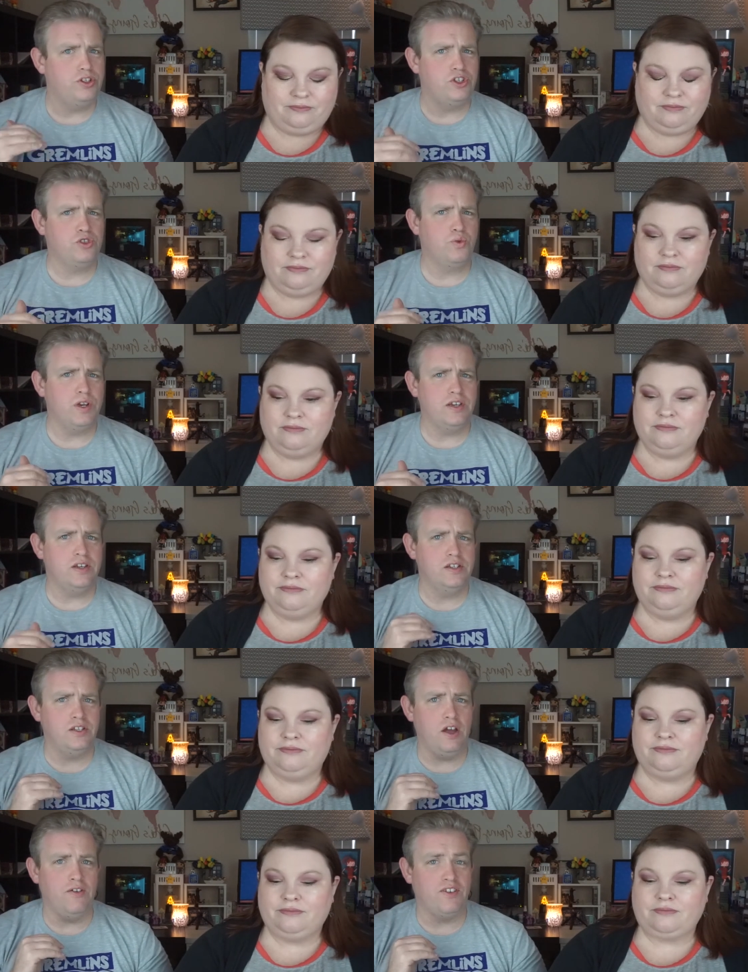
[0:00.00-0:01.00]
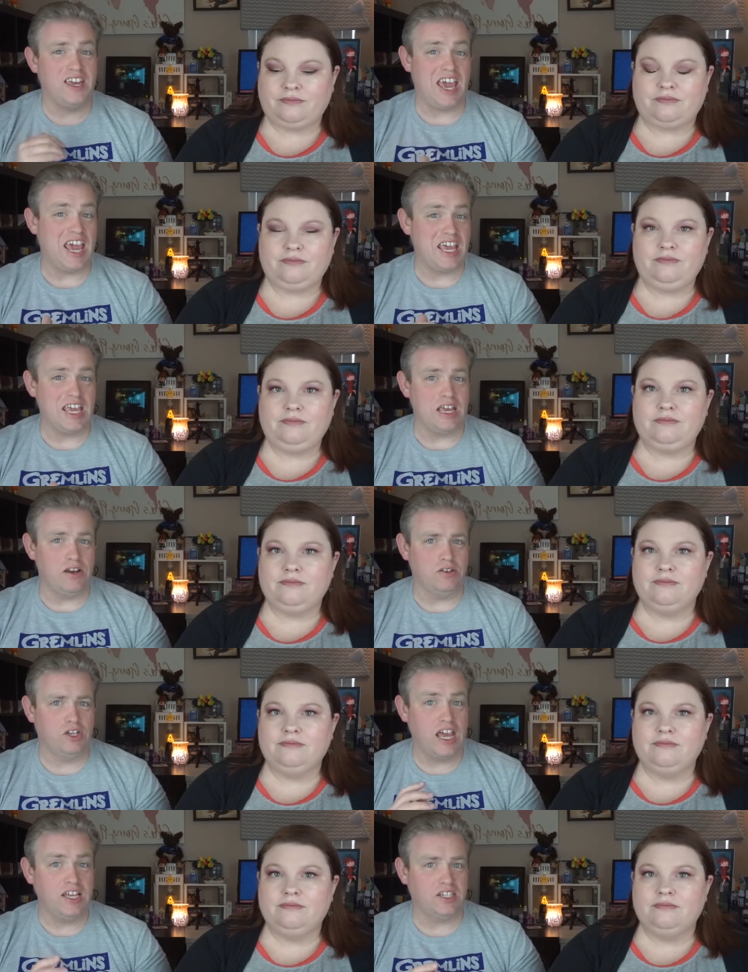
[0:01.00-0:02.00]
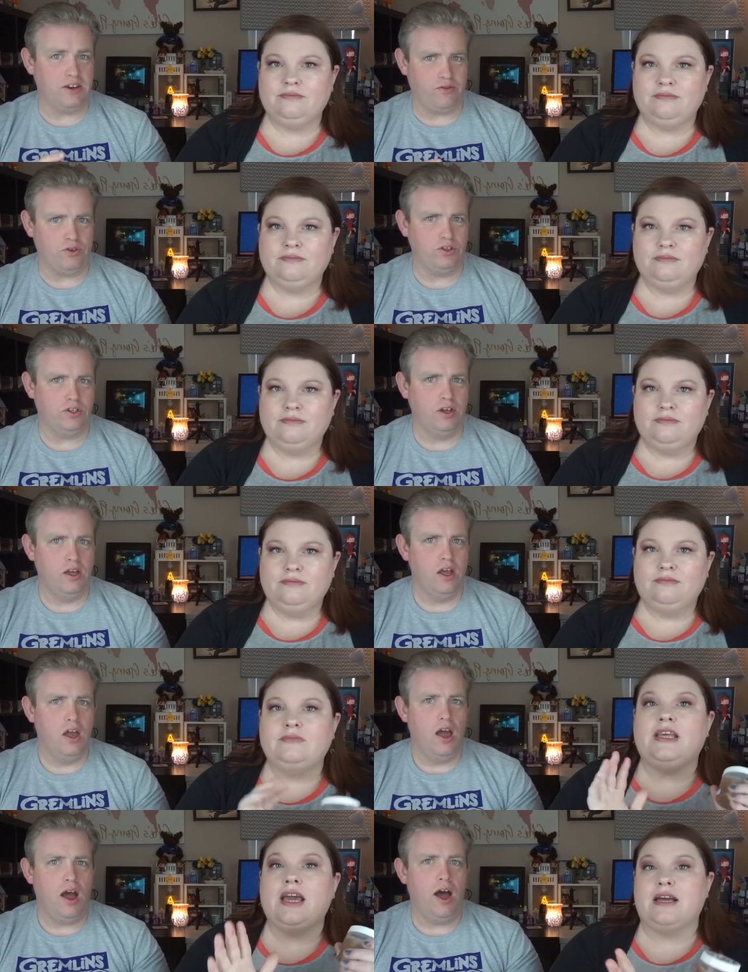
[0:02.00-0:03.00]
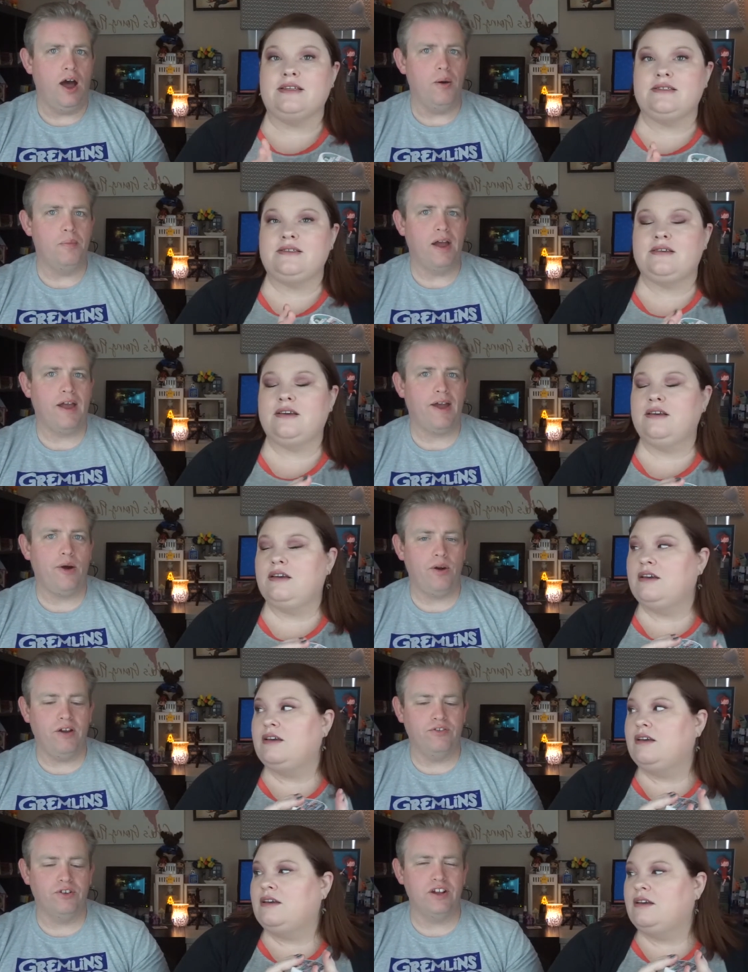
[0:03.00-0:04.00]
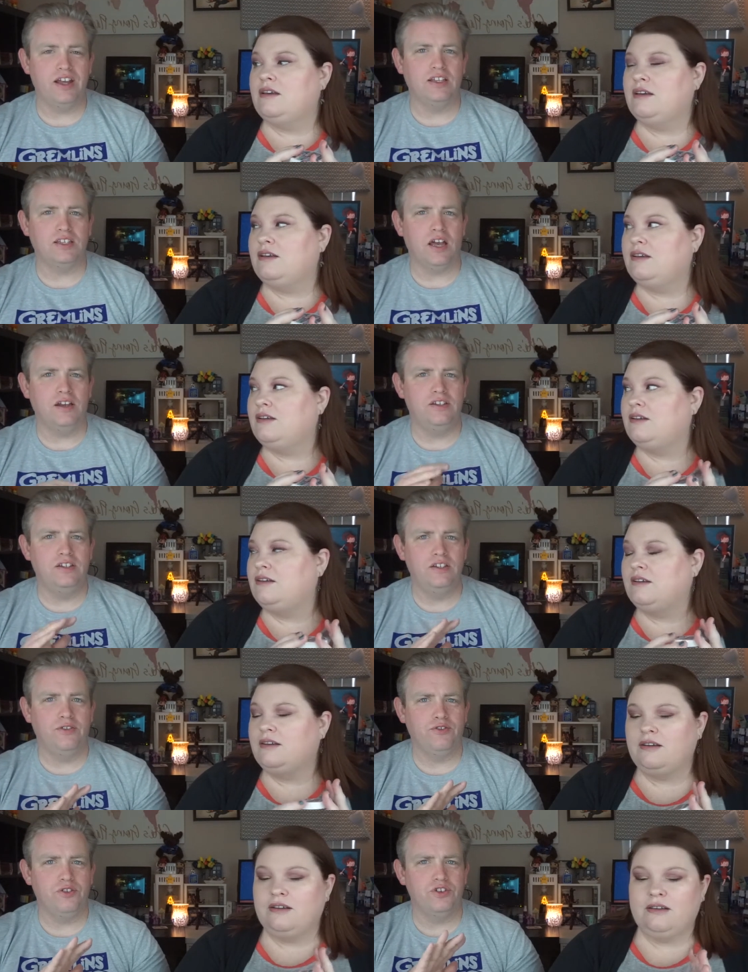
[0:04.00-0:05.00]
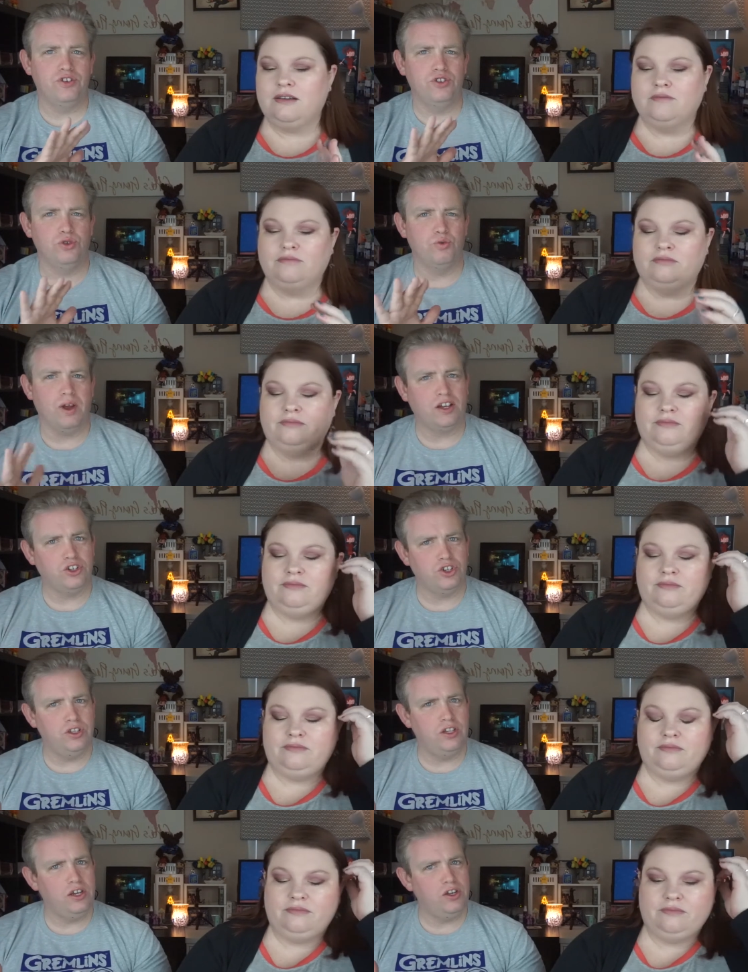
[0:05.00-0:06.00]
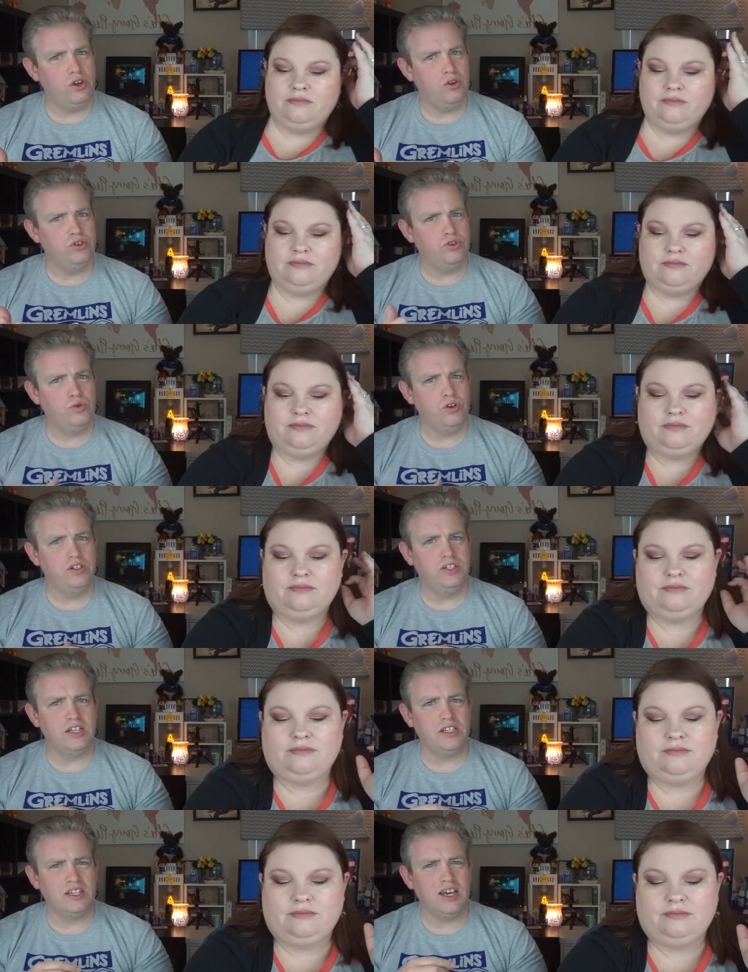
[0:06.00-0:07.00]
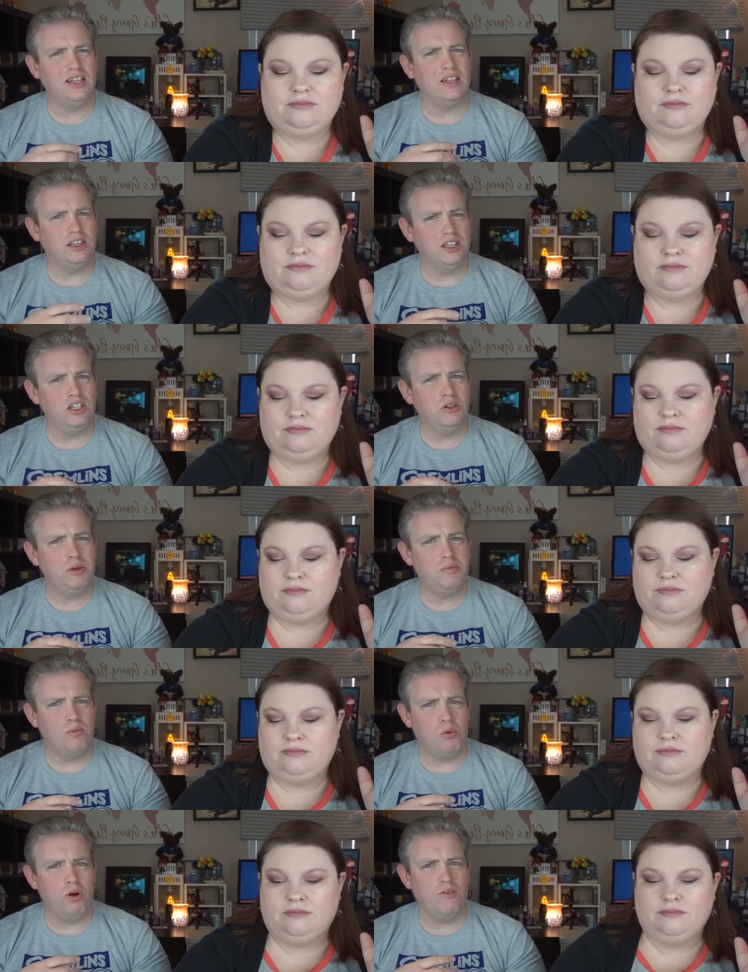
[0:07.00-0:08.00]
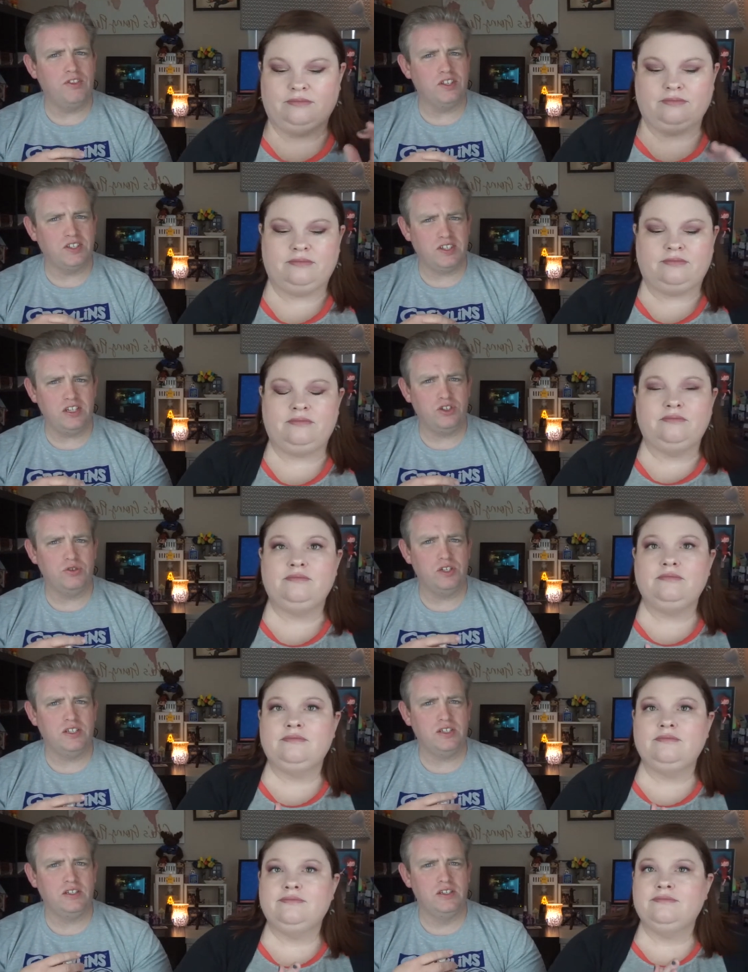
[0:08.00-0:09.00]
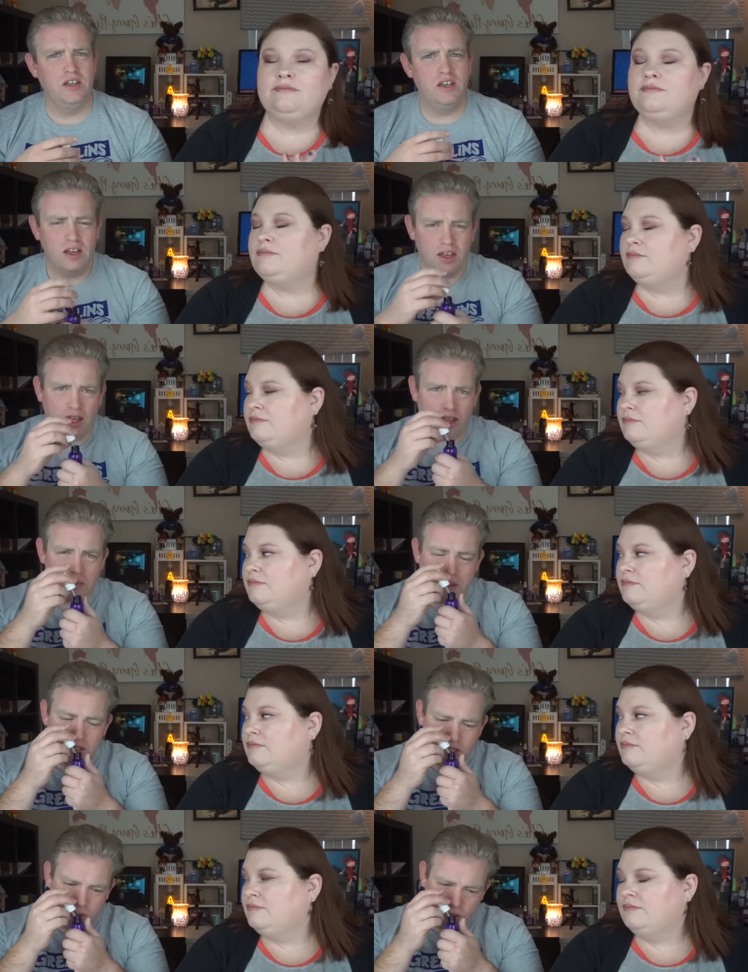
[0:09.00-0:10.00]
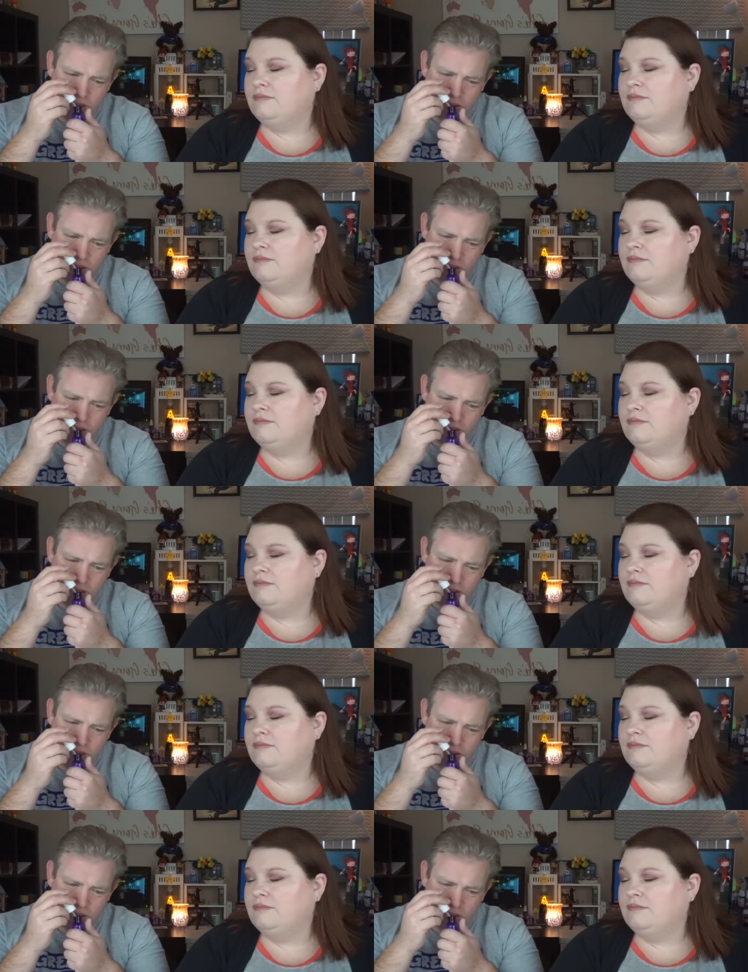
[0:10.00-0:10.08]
Speaker 1: the sweetness of cakey cake sniffers. Yes. Um, however, it's a different direction that it goes towards. It's got a little bit more of the citrus element to